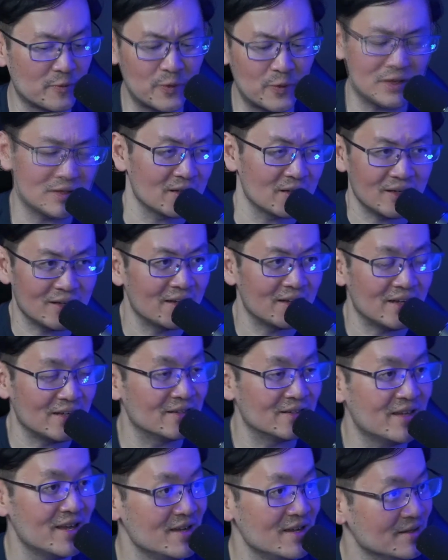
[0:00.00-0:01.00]
But yeah.
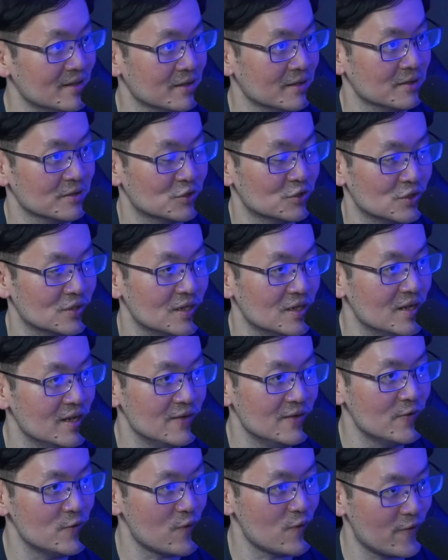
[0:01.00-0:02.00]
again, she didn't
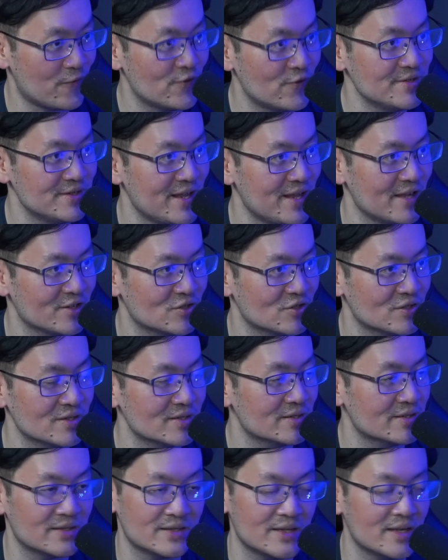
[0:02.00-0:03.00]
even reference that. She
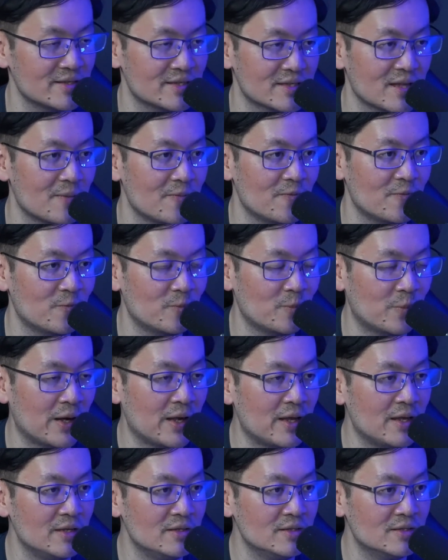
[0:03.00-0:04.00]
just said some
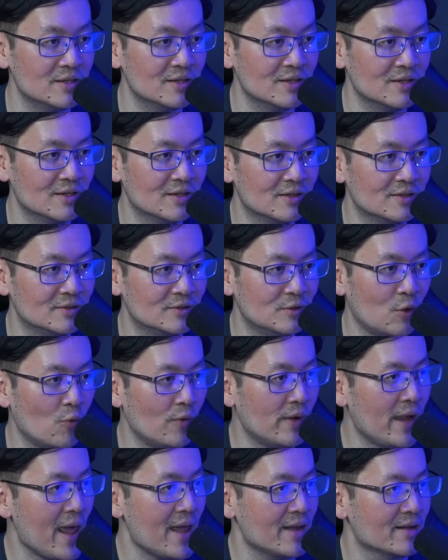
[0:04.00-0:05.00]
planes
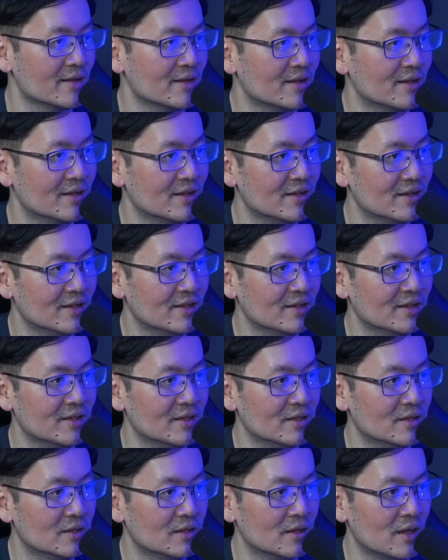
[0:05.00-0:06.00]
don't land.
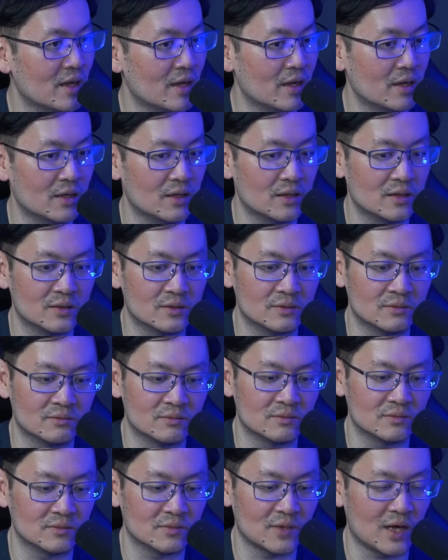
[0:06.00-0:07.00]

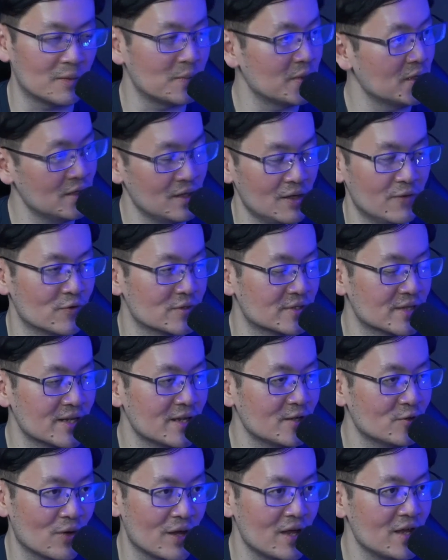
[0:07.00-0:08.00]
And um, I mean, if you say
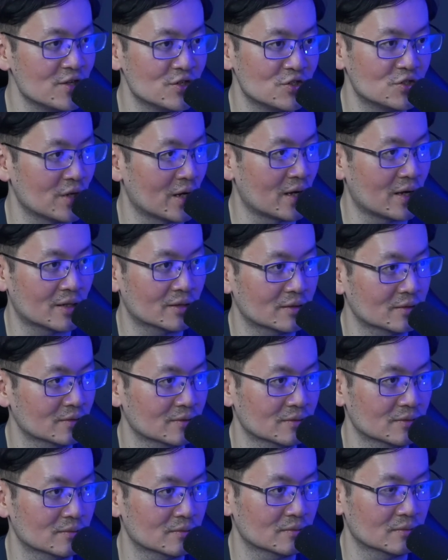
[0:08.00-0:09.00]
that to Asia,
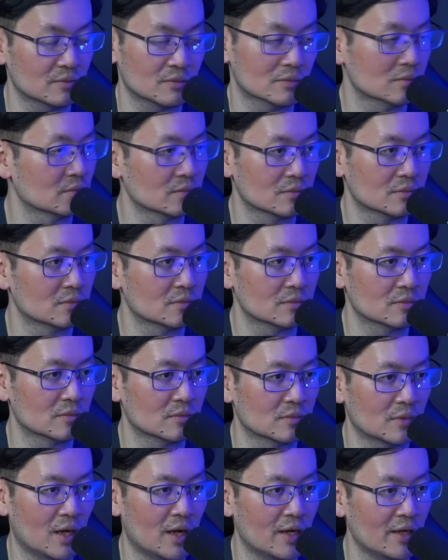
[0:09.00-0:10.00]

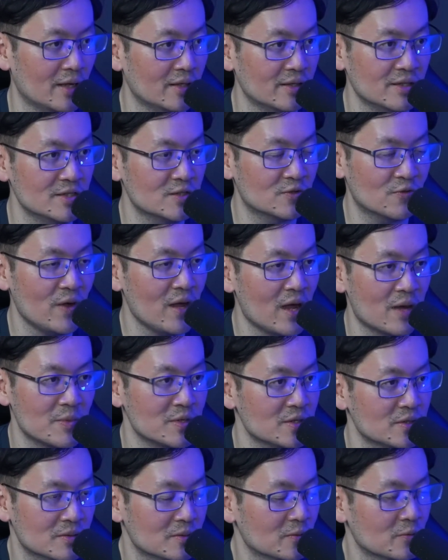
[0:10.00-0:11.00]
I, I think it's fair. I
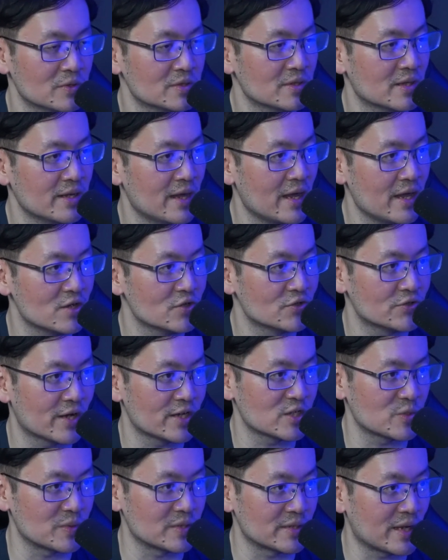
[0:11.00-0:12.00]
mean, recently Asia
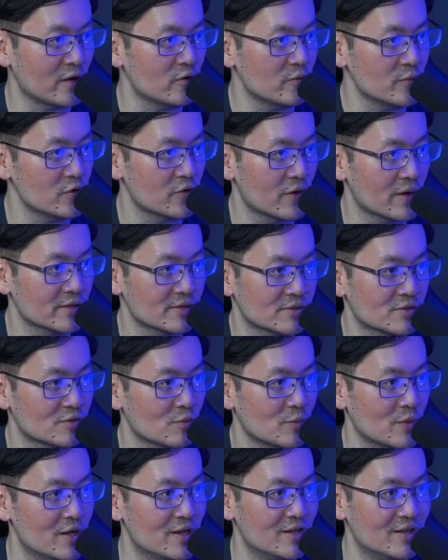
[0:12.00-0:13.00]
has been terrible, right? So
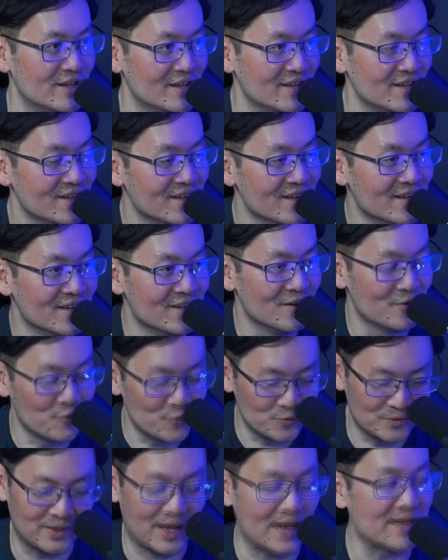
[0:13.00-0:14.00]
many
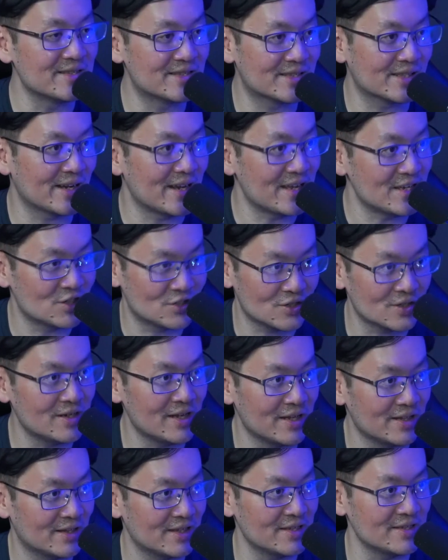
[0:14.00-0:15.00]
cancellation
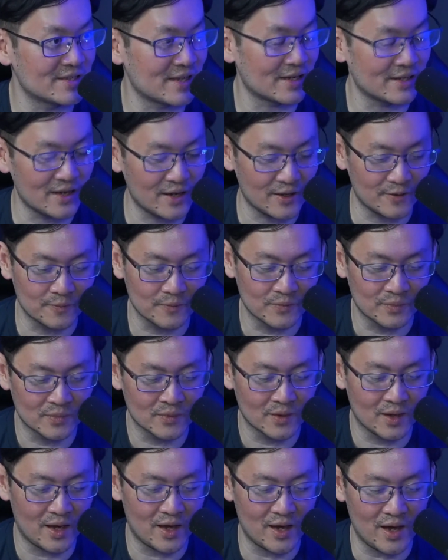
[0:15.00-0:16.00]
and things like yep.
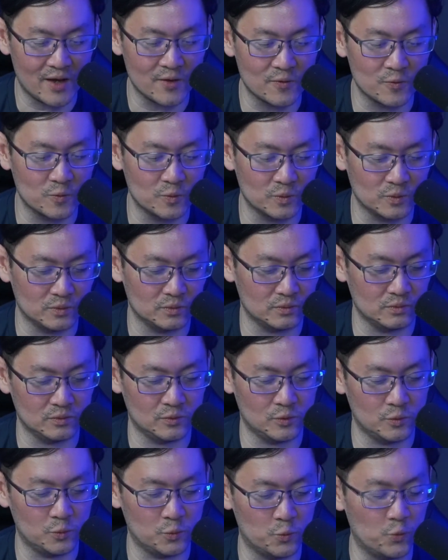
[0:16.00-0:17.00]
that, and,
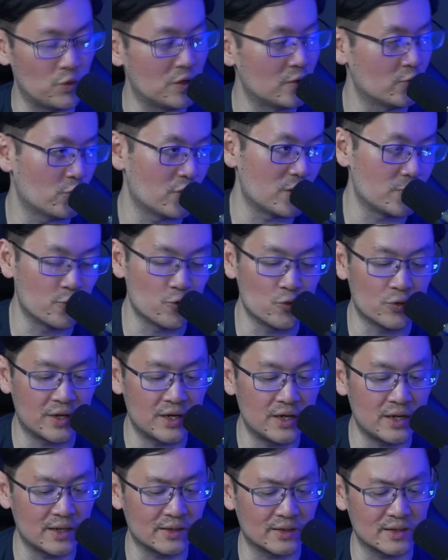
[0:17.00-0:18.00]
re-
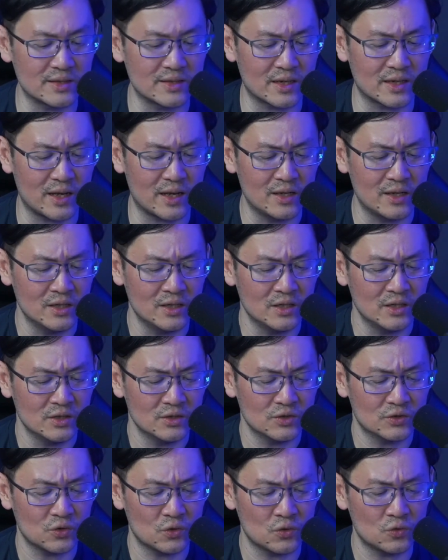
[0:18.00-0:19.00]
rebooking and things like that.
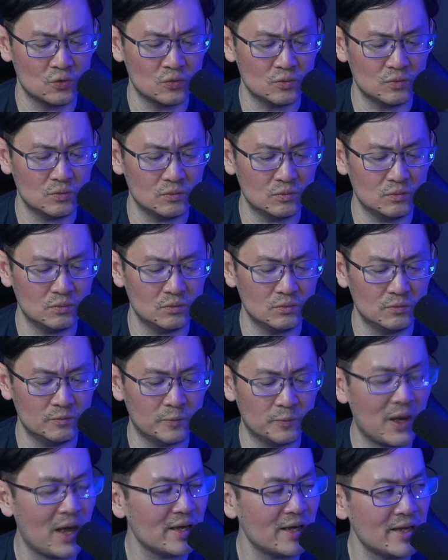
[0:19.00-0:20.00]
So,
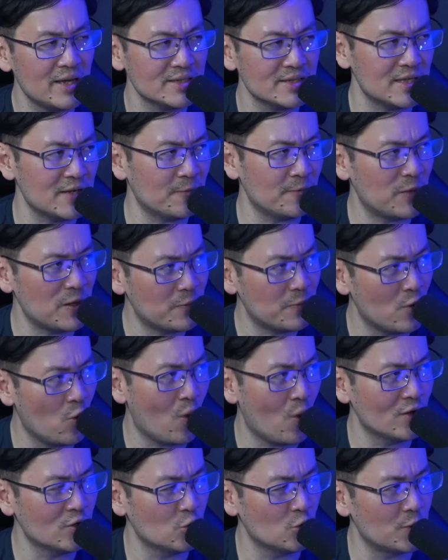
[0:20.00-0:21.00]
but I guess if people
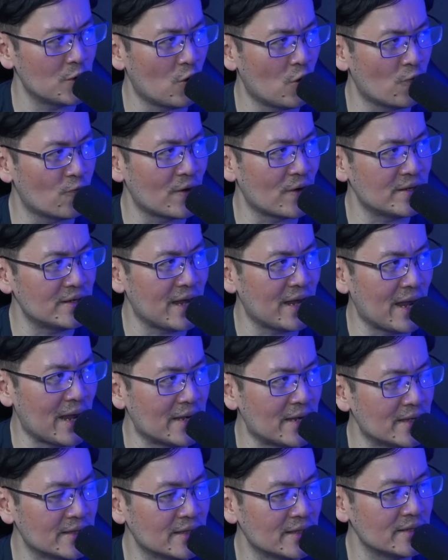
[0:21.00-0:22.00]
want to be offended at
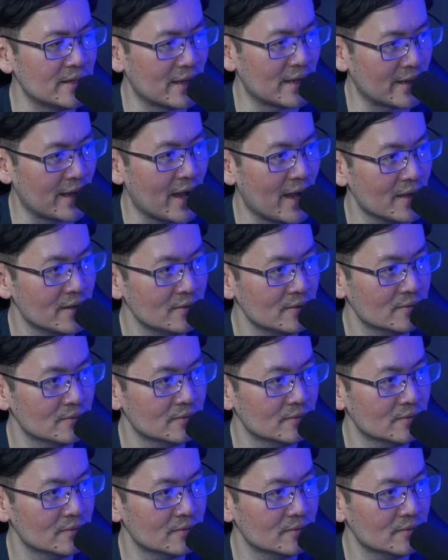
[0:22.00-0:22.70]
anything, they can.